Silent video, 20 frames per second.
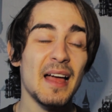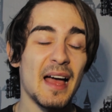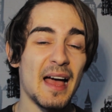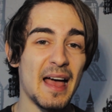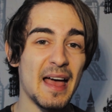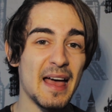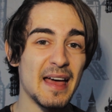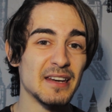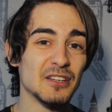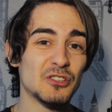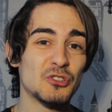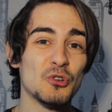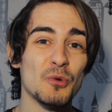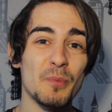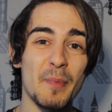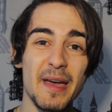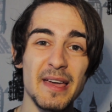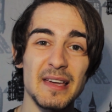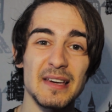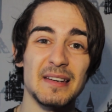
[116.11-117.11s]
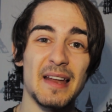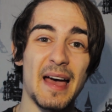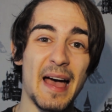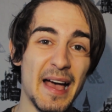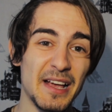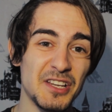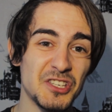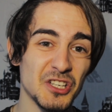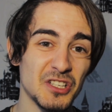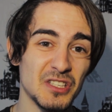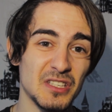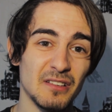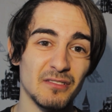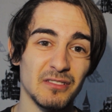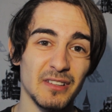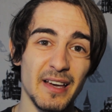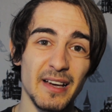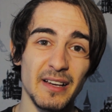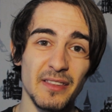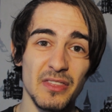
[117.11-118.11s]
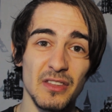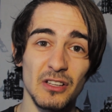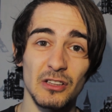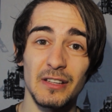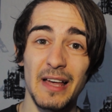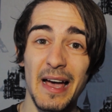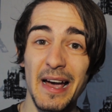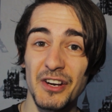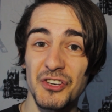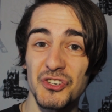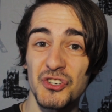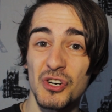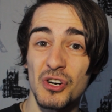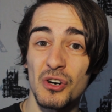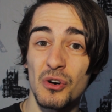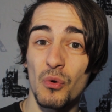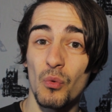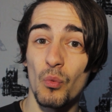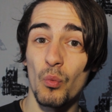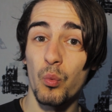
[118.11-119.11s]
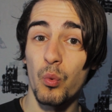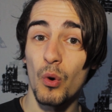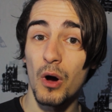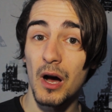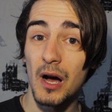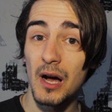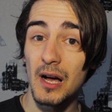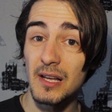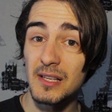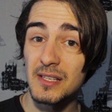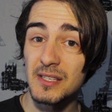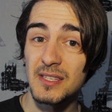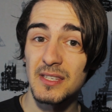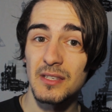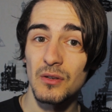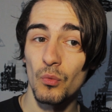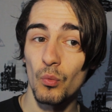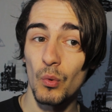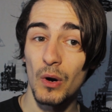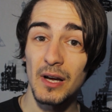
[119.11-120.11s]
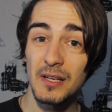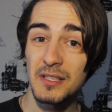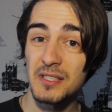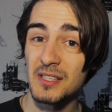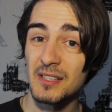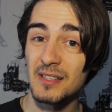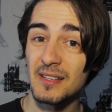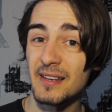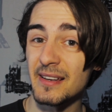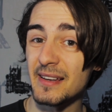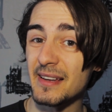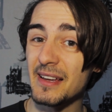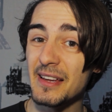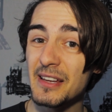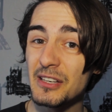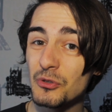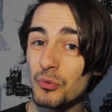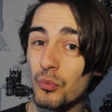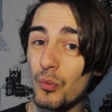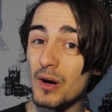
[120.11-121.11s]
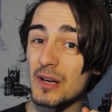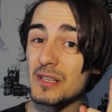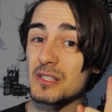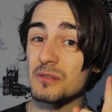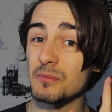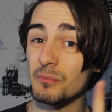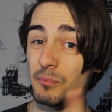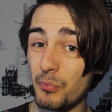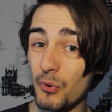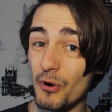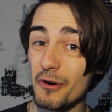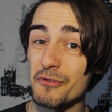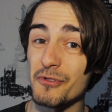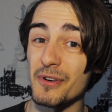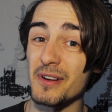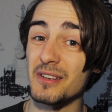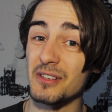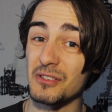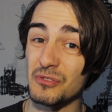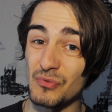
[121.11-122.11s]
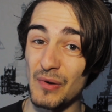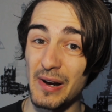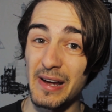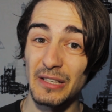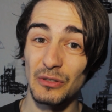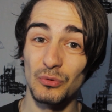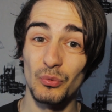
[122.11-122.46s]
And to make an adjective like the lecture was what? It was boring, right?